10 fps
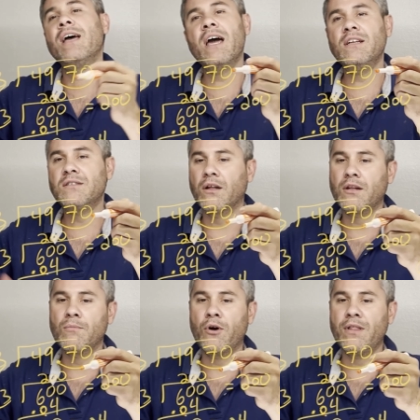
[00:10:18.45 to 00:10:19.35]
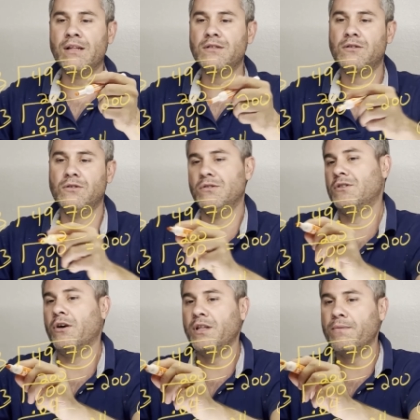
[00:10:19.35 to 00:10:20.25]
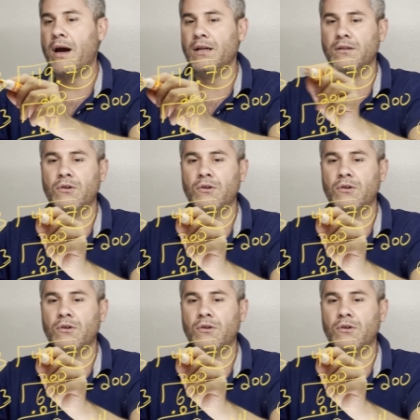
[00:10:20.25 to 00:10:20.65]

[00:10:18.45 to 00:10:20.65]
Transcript: And it's nothing more than to start dividing.